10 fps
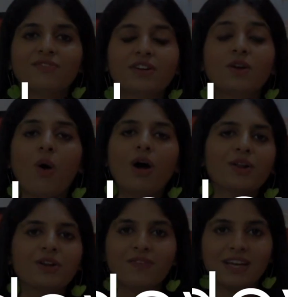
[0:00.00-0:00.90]
different
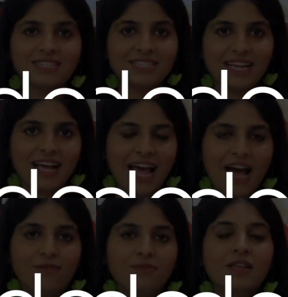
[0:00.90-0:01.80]
audio devices that I
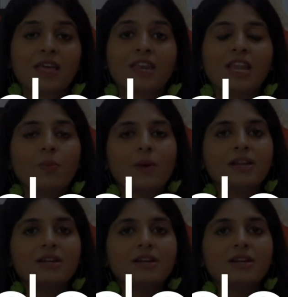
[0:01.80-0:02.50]
have. Now, when